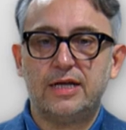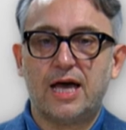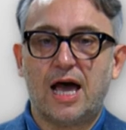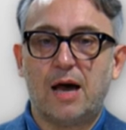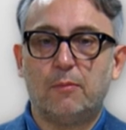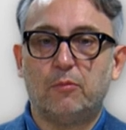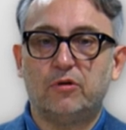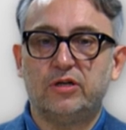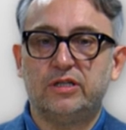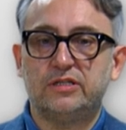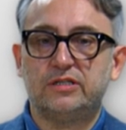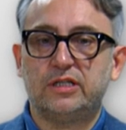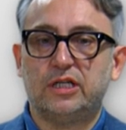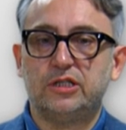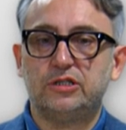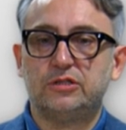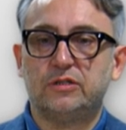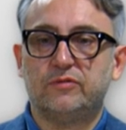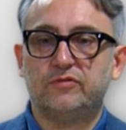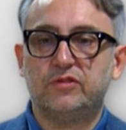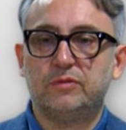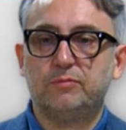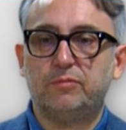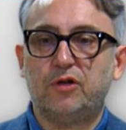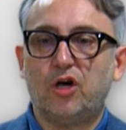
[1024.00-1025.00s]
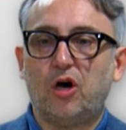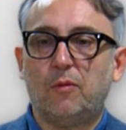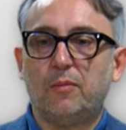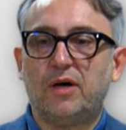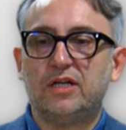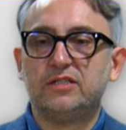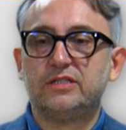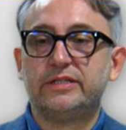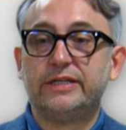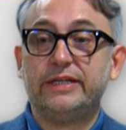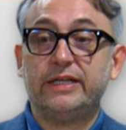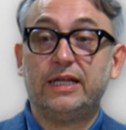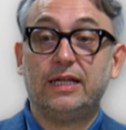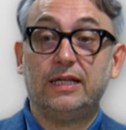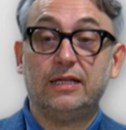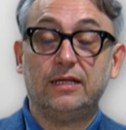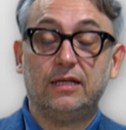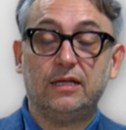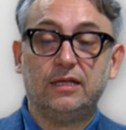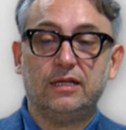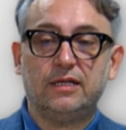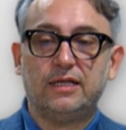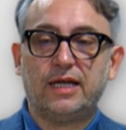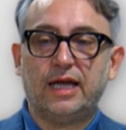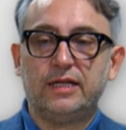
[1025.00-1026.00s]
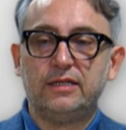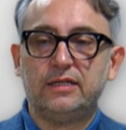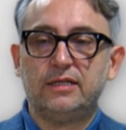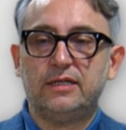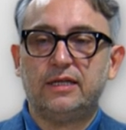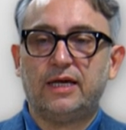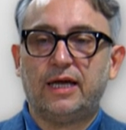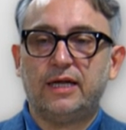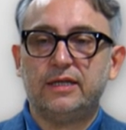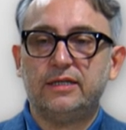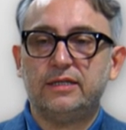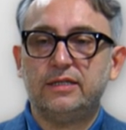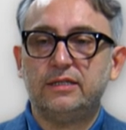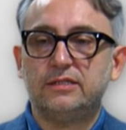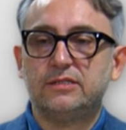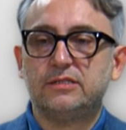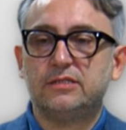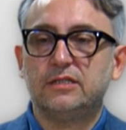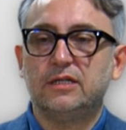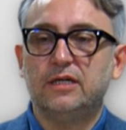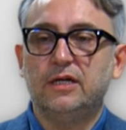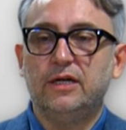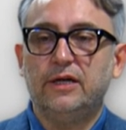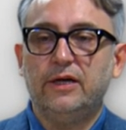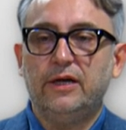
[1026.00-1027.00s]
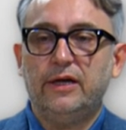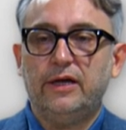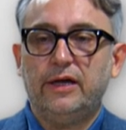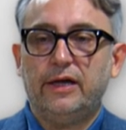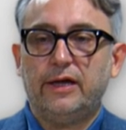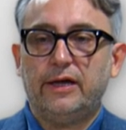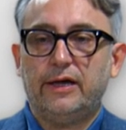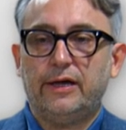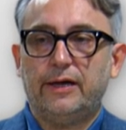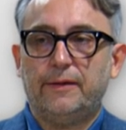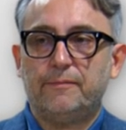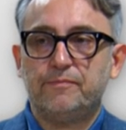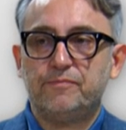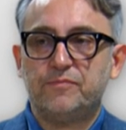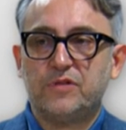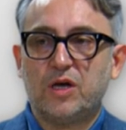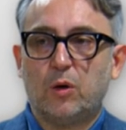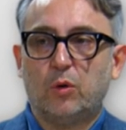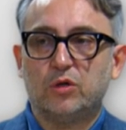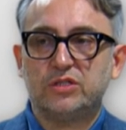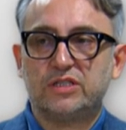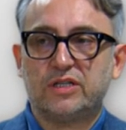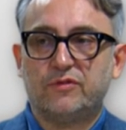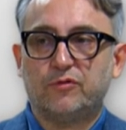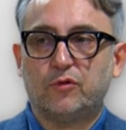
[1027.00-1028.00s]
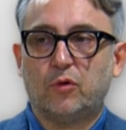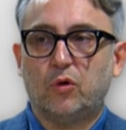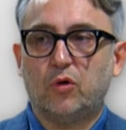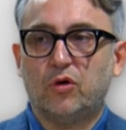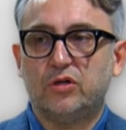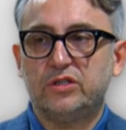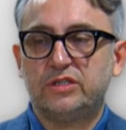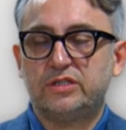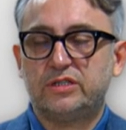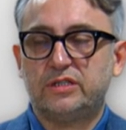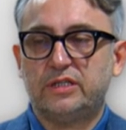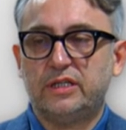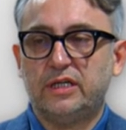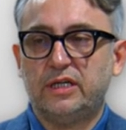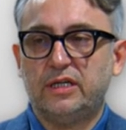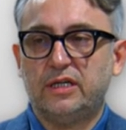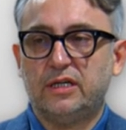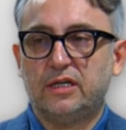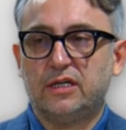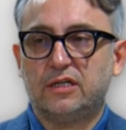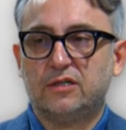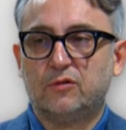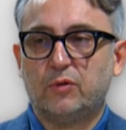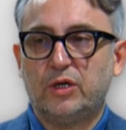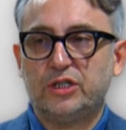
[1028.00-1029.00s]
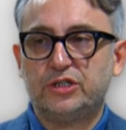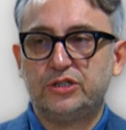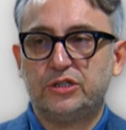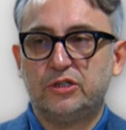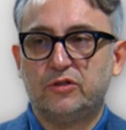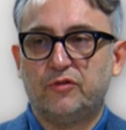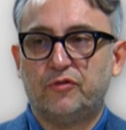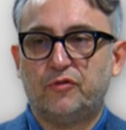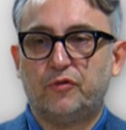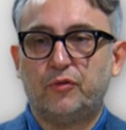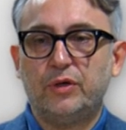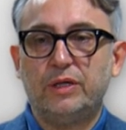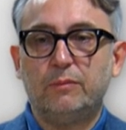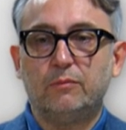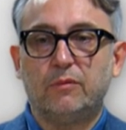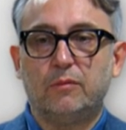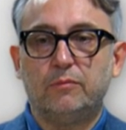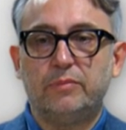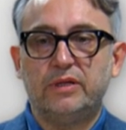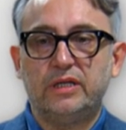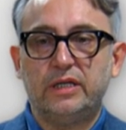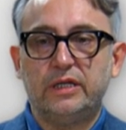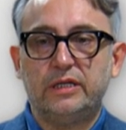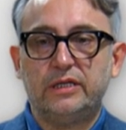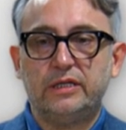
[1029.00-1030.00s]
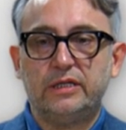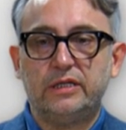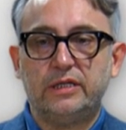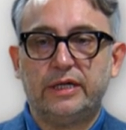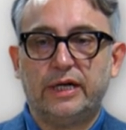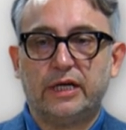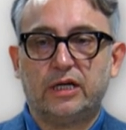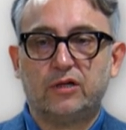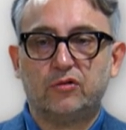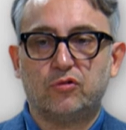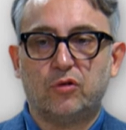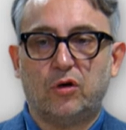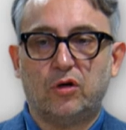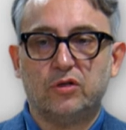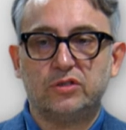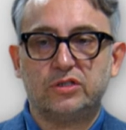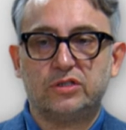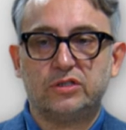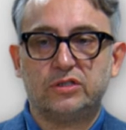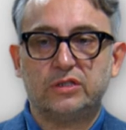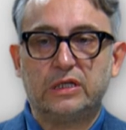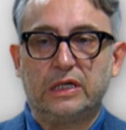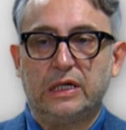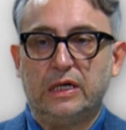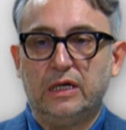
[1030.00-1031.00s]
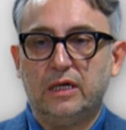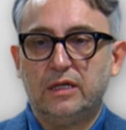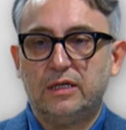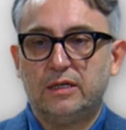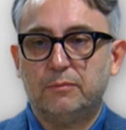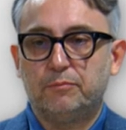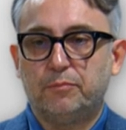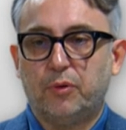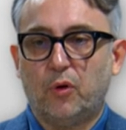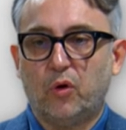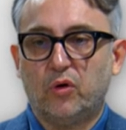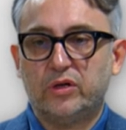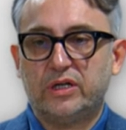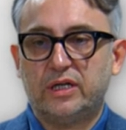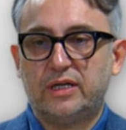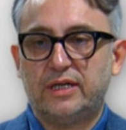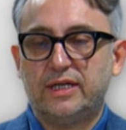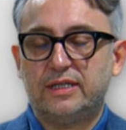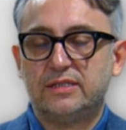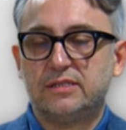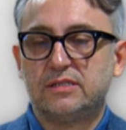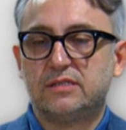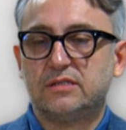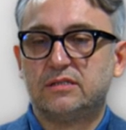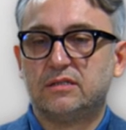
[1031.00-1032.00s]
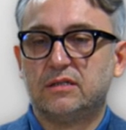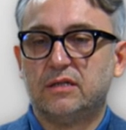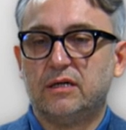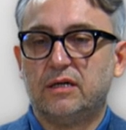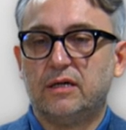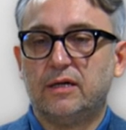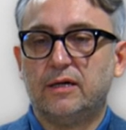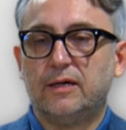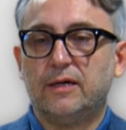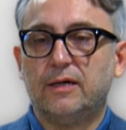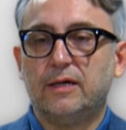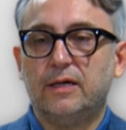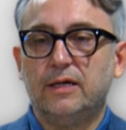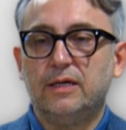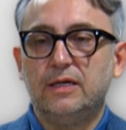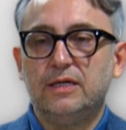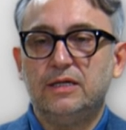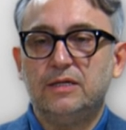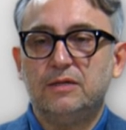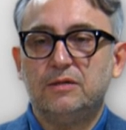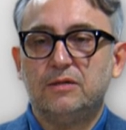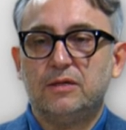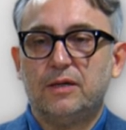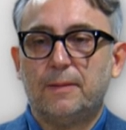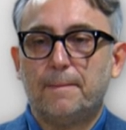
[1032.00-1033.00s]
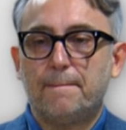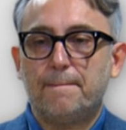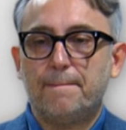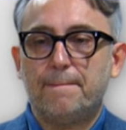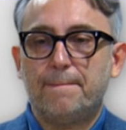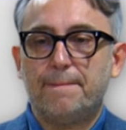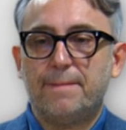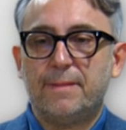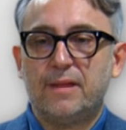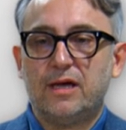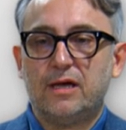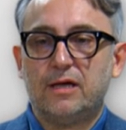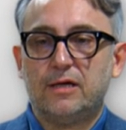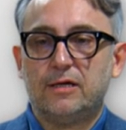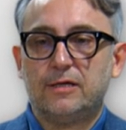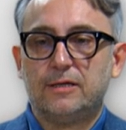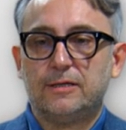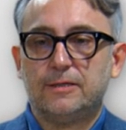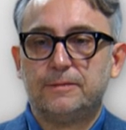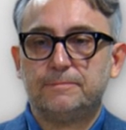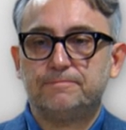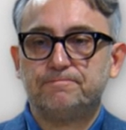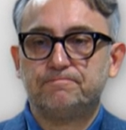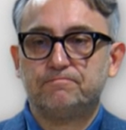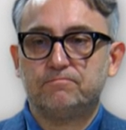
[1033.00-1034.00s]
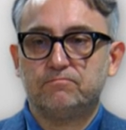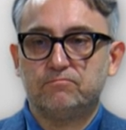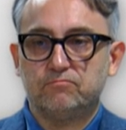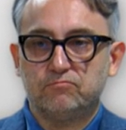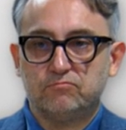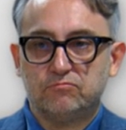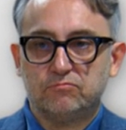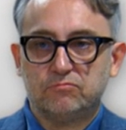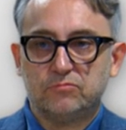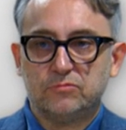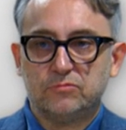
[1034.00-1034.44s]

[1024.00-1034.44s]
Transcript: harmonization of diplomas. In the, in the 1990s, um, there was, of course, the question of free mobility across the borderless uh, um, uh, mm,